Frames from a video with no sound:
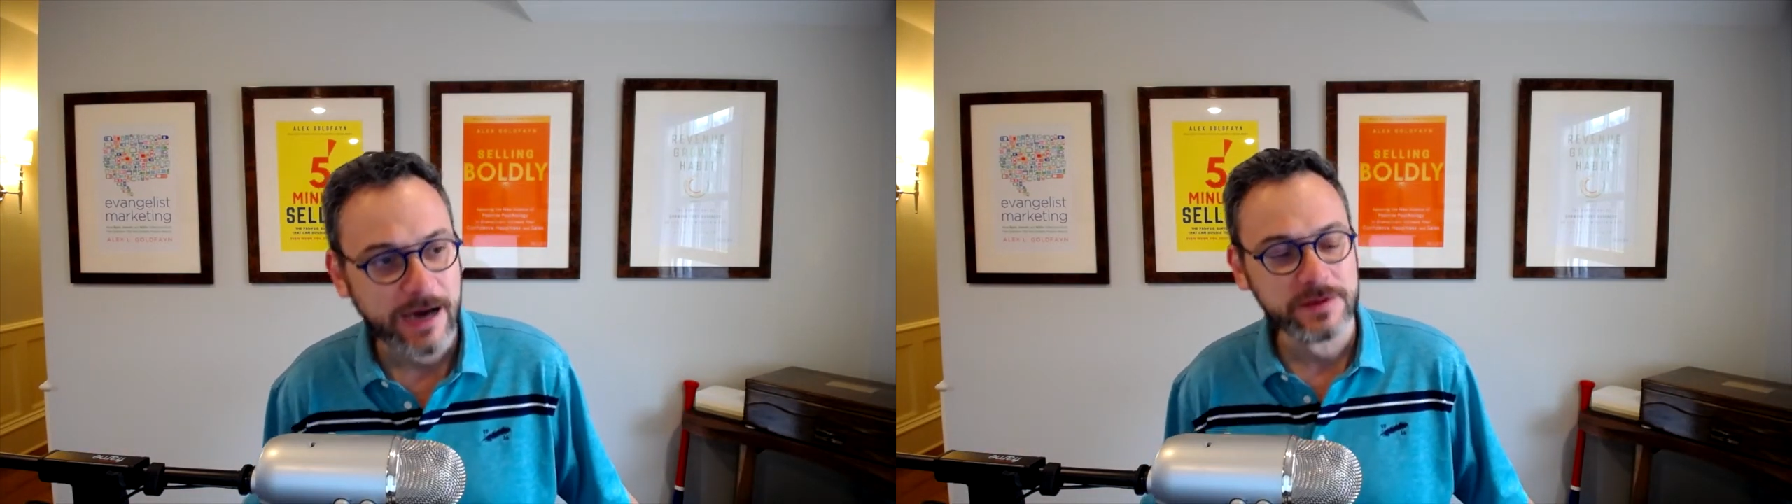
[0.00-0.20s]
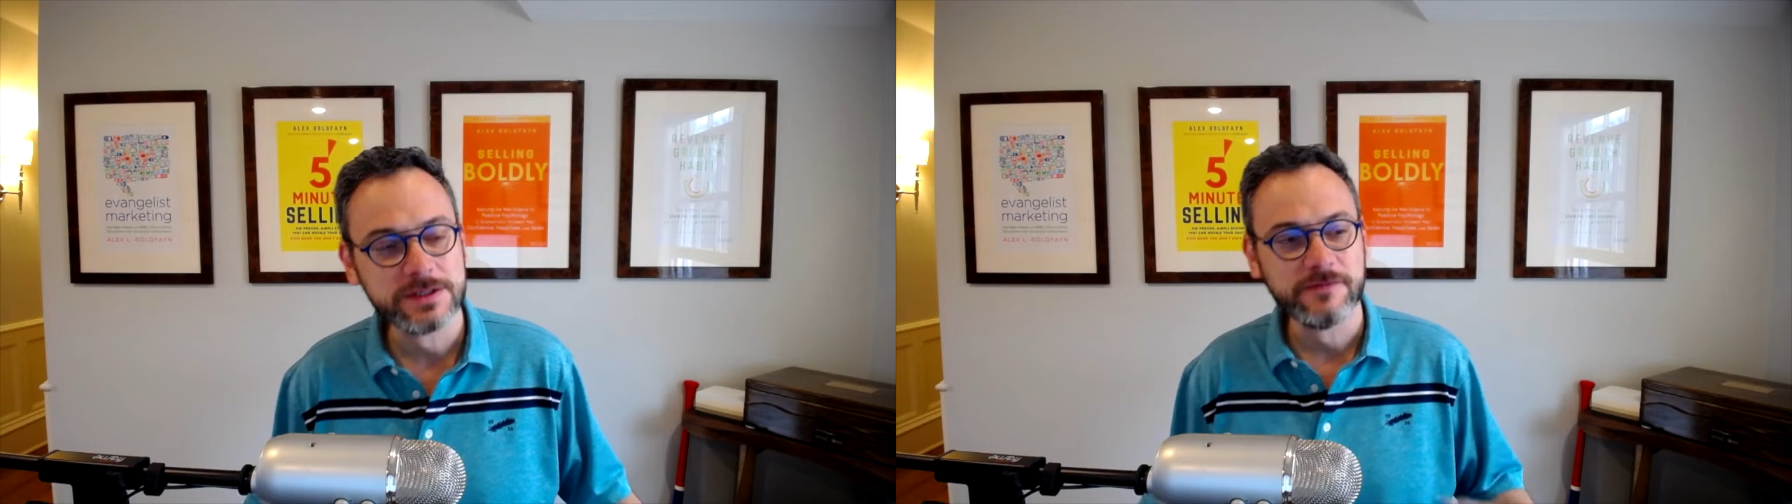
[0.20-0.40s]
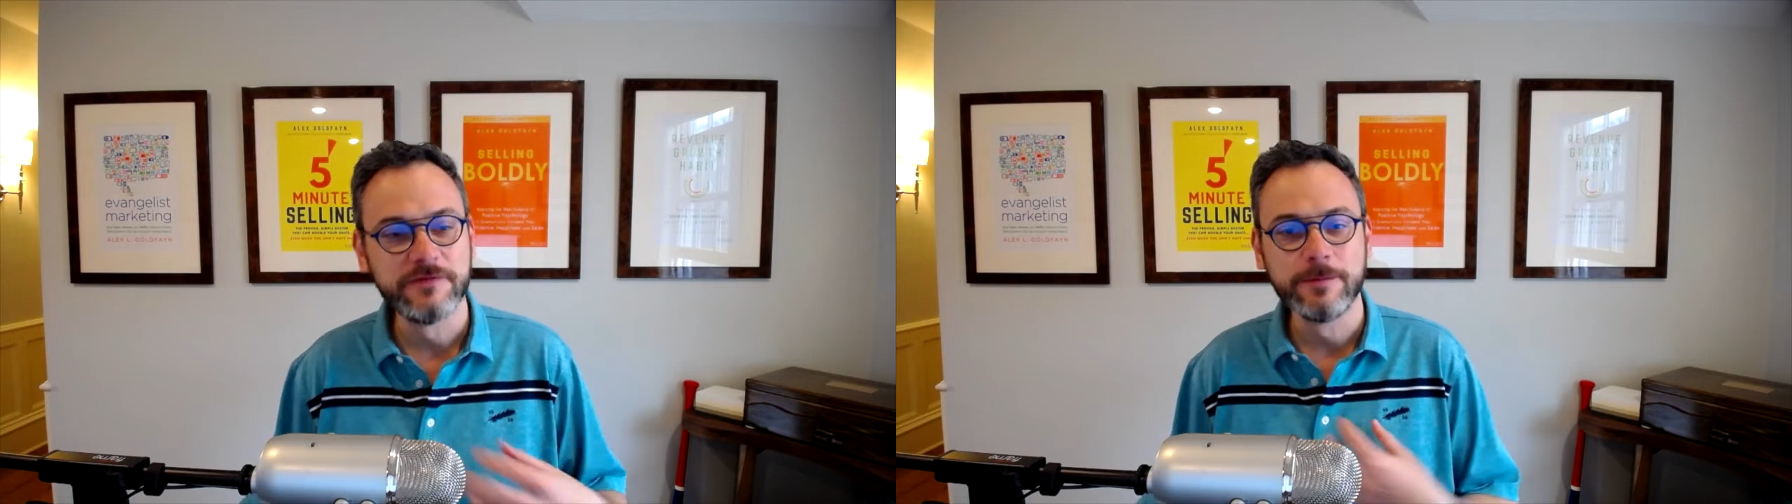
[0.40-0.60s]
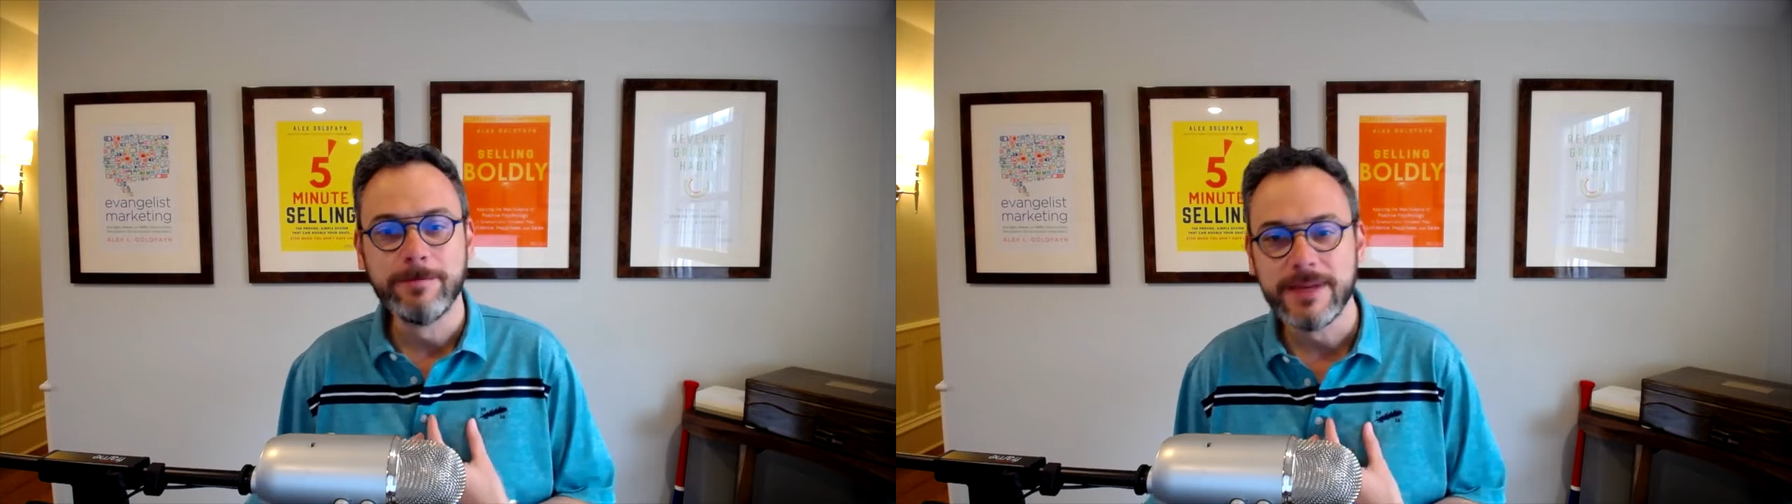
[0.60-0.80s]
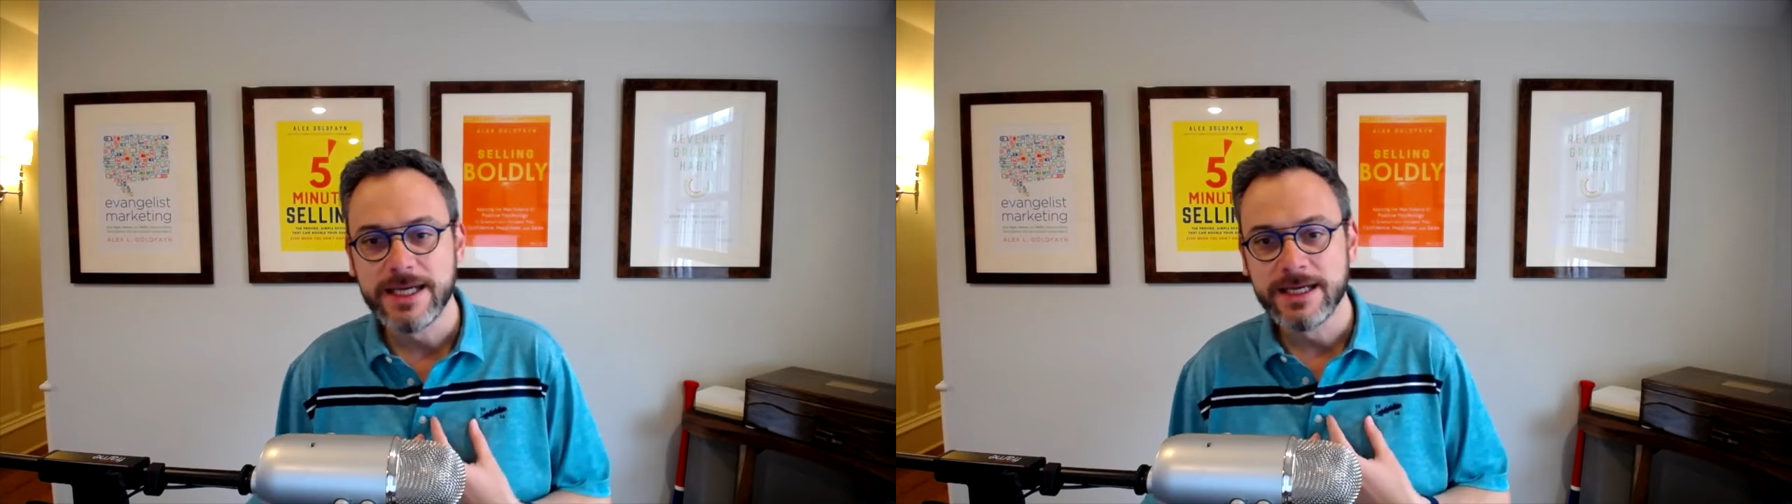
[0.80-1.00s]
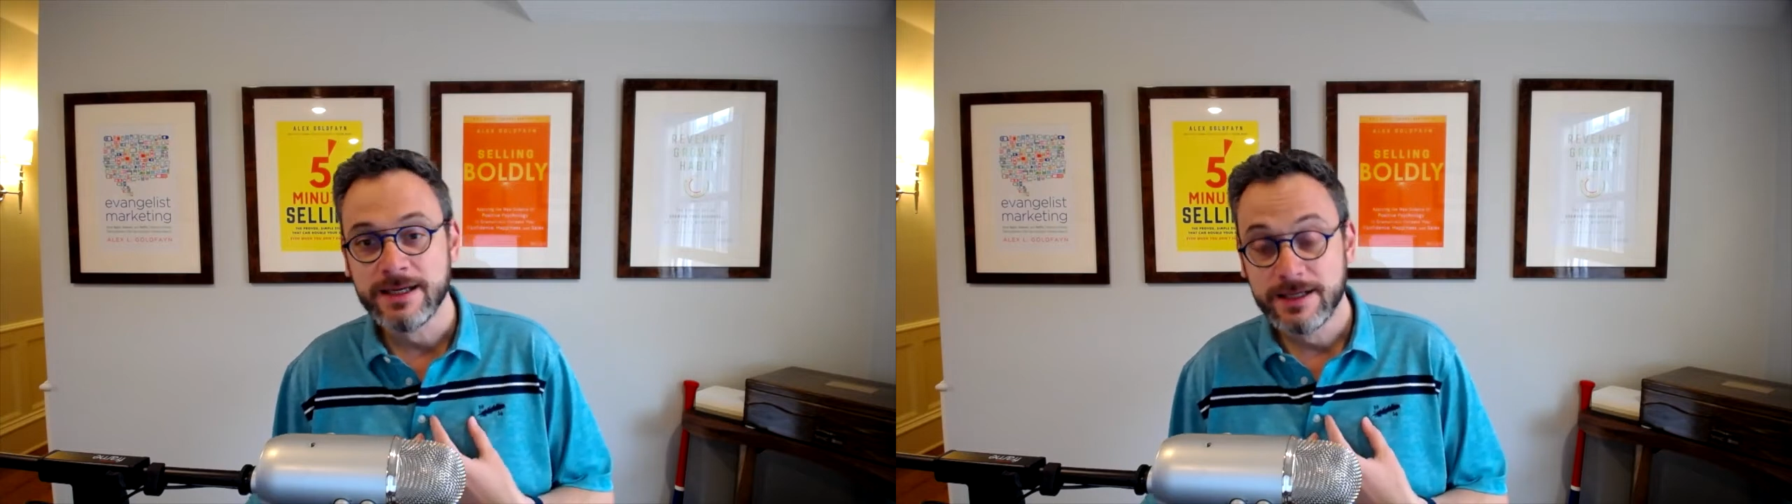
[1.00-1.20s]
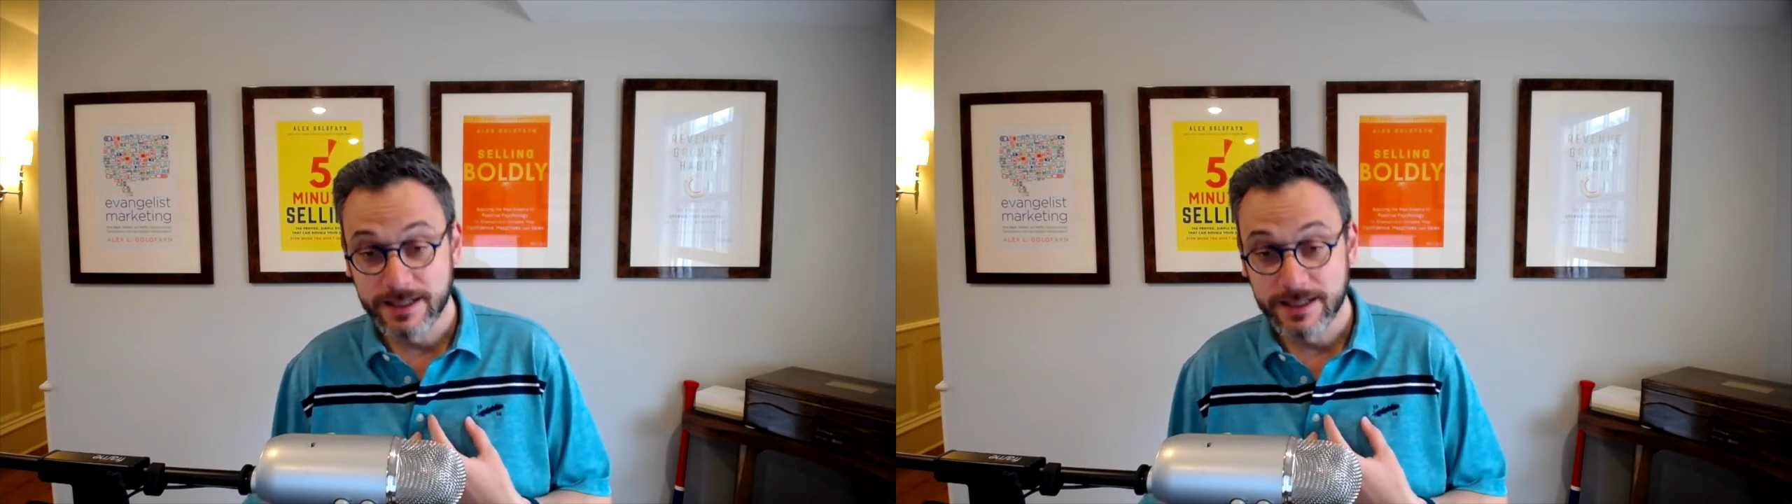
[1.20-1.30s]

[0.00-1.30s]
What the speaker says: So for me,